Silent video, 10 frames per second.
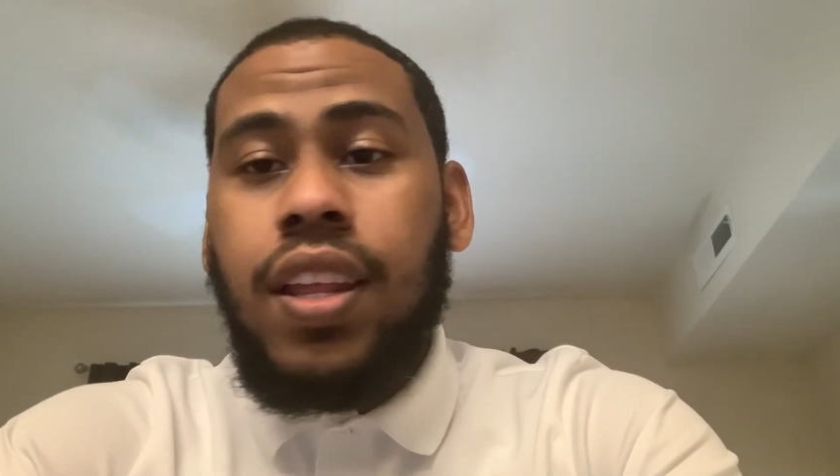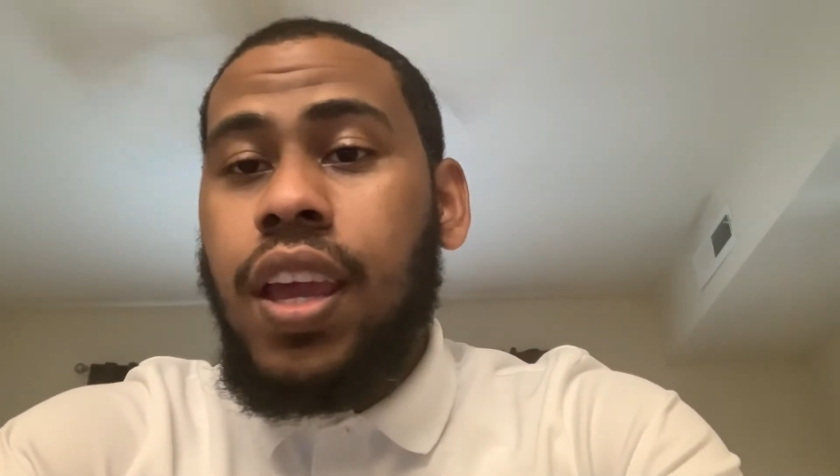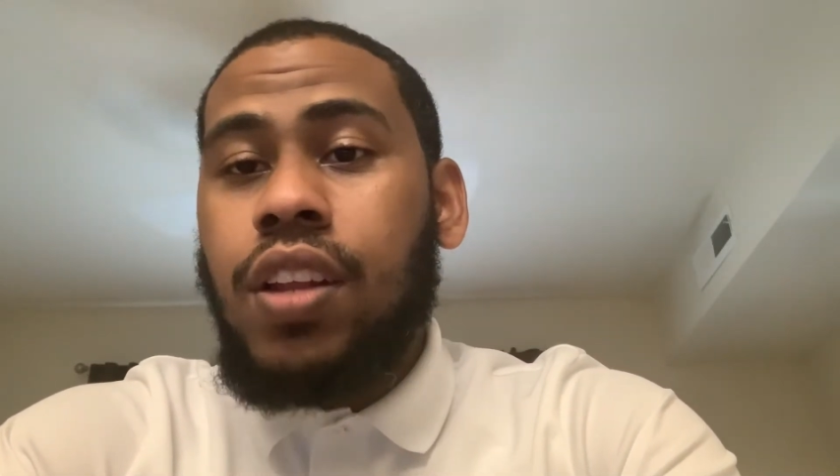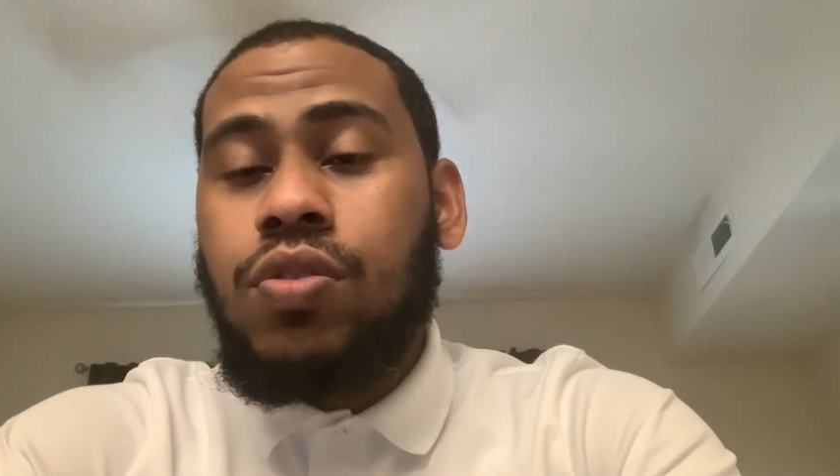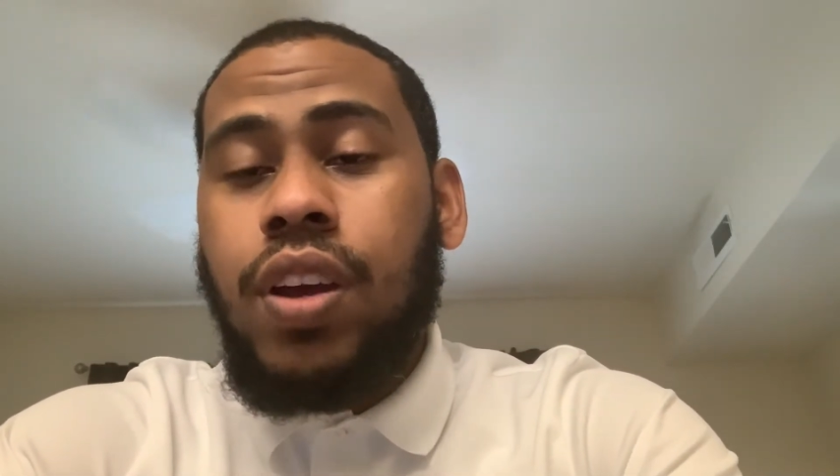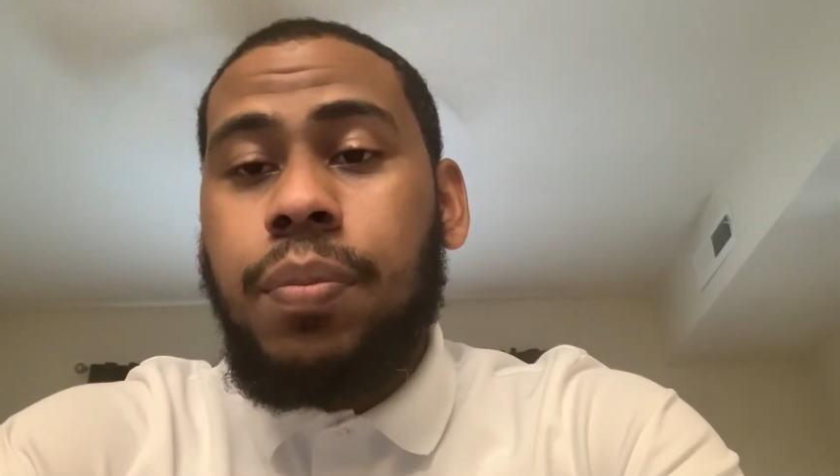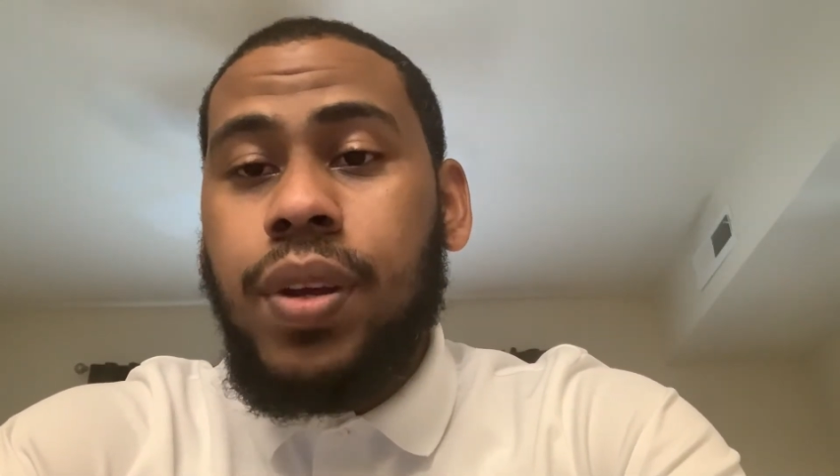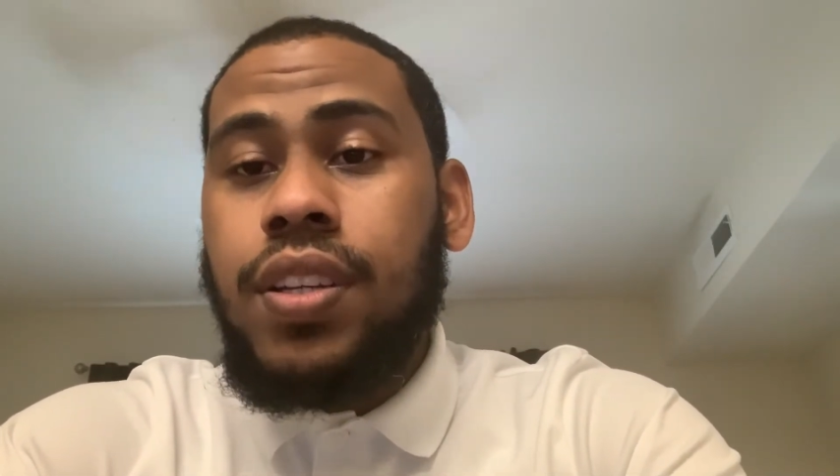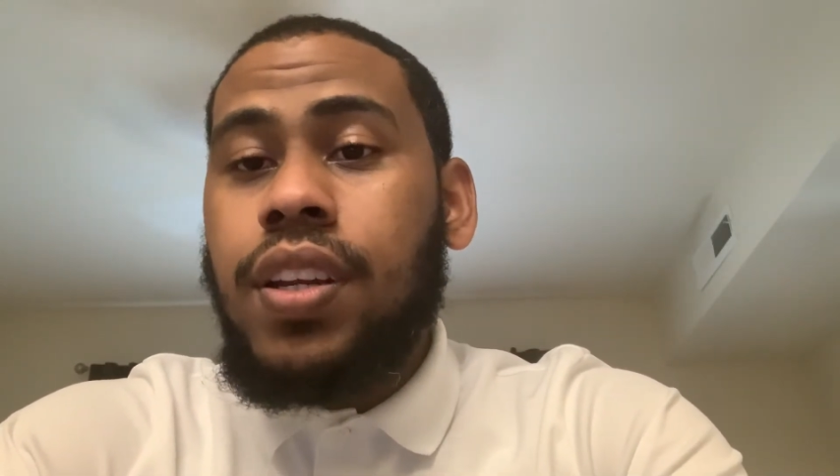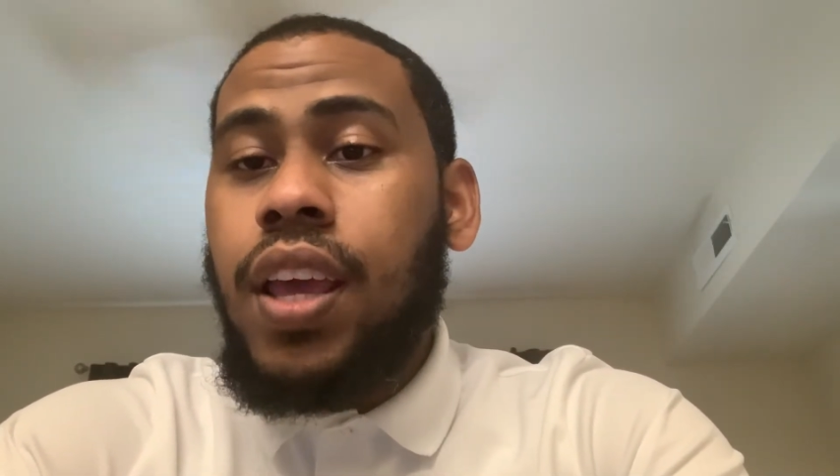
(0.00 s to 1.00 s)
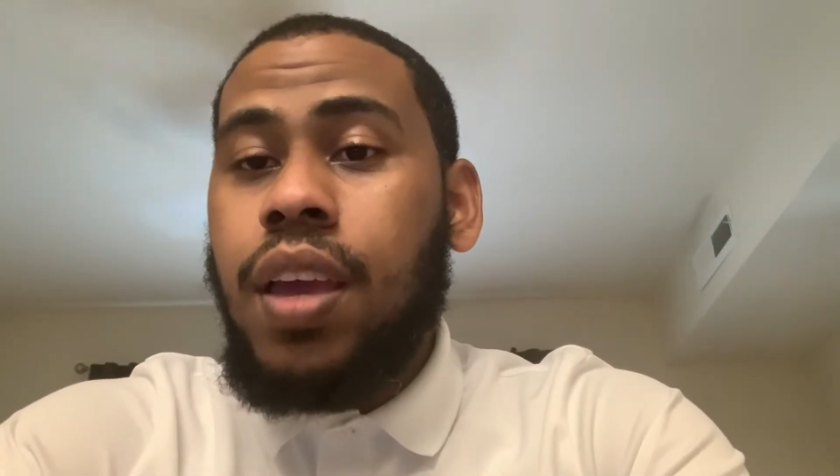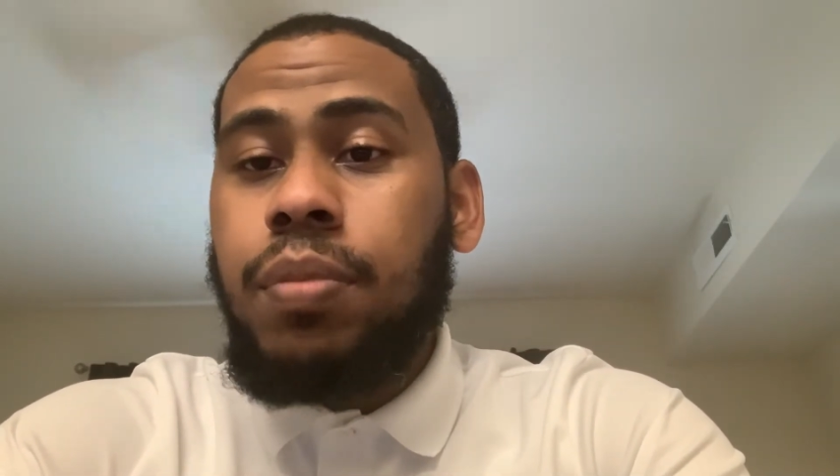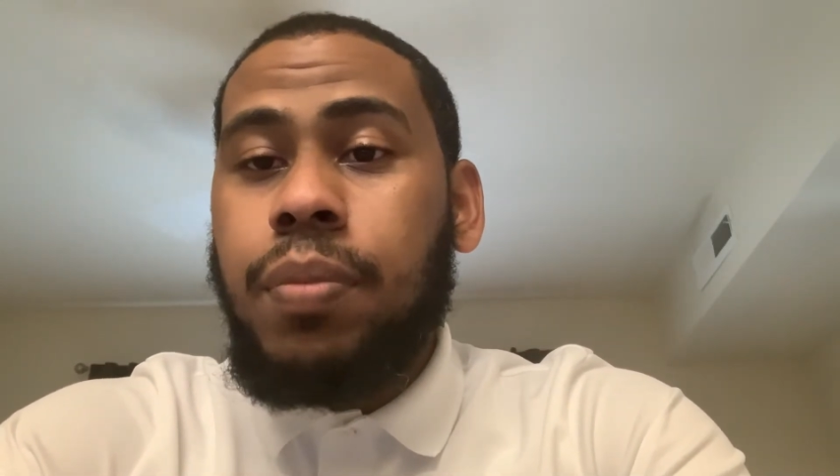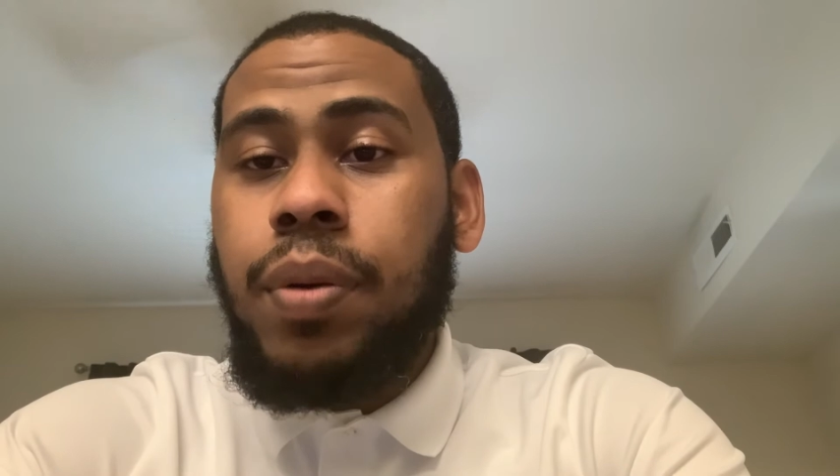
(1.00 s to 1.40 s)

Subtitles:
I ain't trying to mess your name up,